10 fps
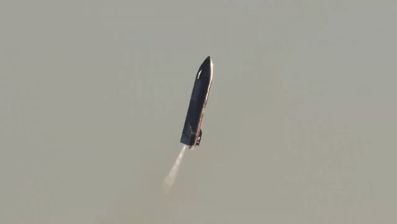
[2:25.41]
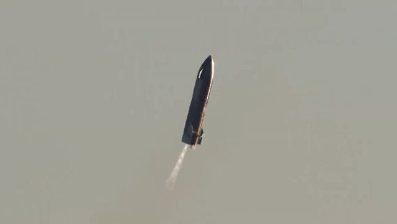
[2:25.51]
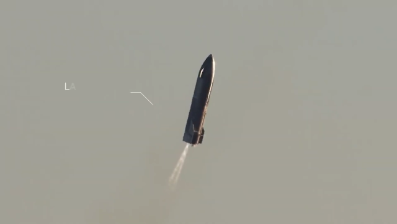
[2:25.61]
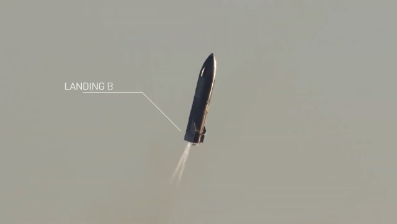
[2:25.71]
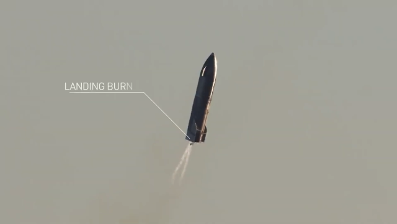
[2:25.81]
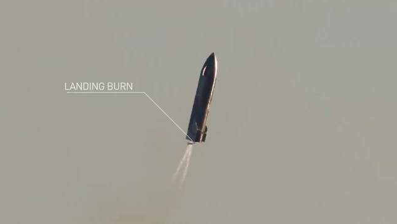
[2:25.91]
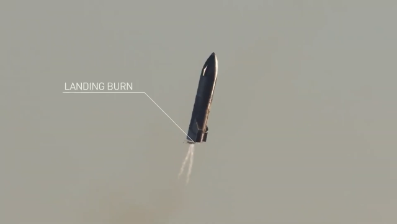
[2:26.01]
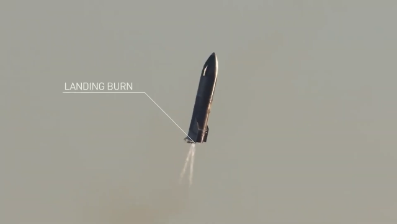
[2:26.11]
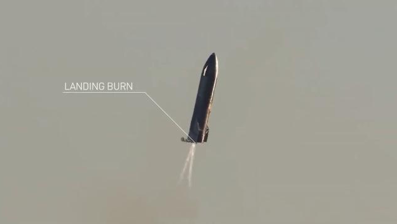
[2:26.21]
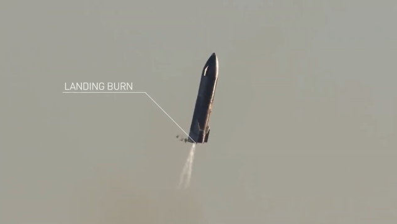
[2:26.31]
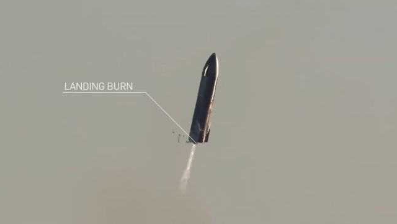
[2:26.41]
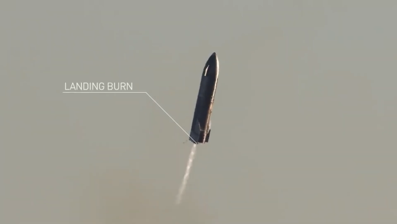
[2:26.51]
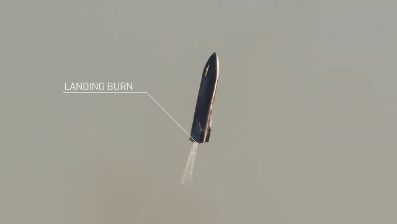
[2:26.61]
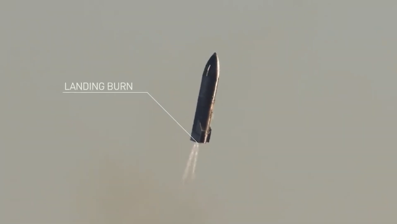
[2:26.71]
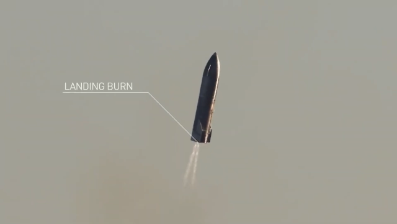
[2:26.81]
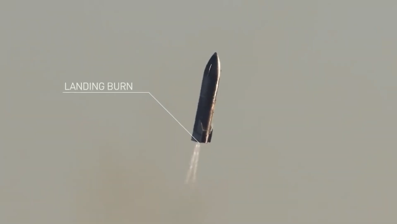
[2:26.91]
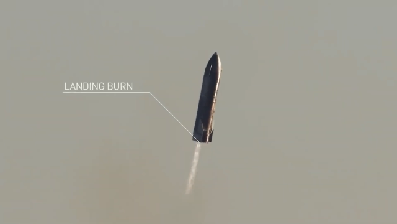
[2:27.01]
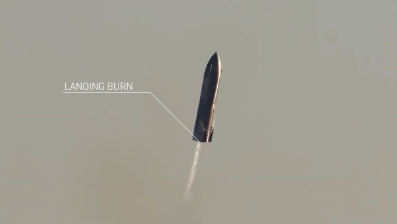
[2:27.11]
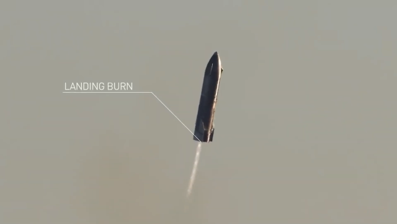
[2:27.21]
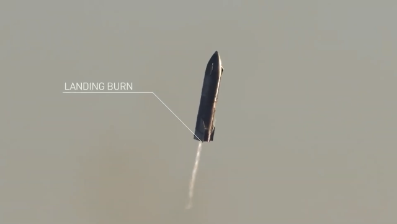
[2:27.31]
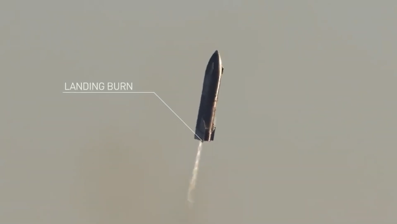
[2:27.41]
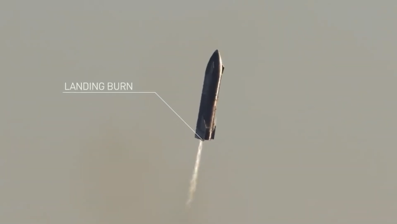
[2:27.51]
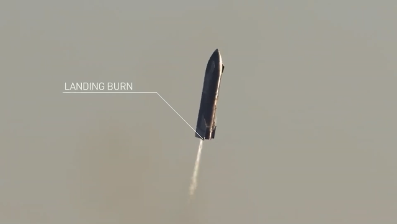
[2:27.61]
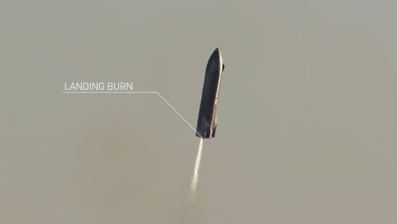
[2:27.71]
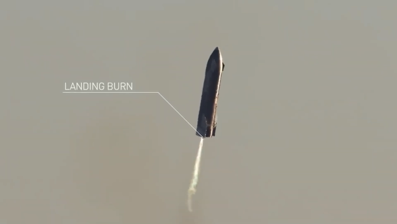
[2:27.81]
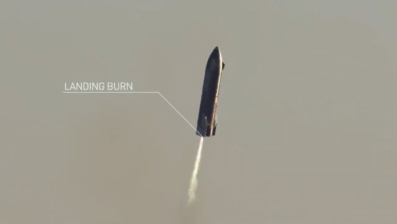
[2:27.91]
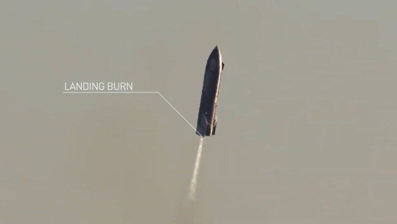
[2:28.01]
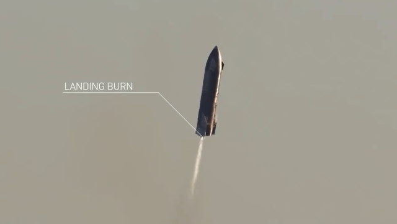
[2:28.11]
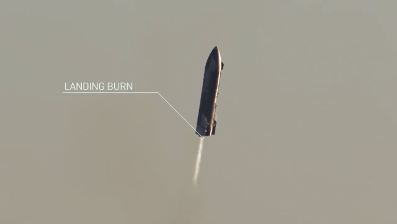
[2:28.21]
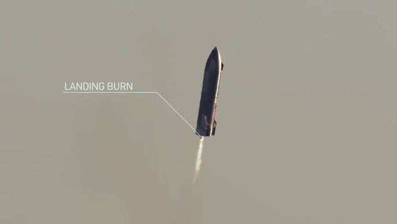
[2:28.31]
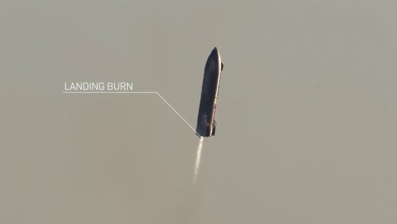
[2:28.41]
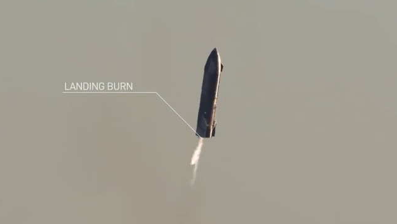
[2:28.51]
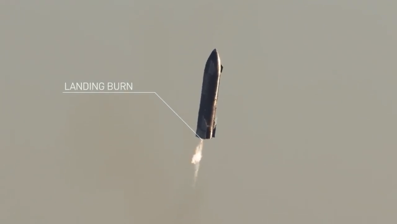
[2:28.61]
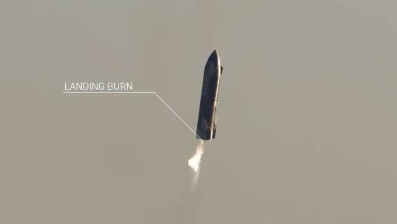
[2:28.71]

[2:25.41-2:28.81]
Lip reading: [unreadable: no face in view]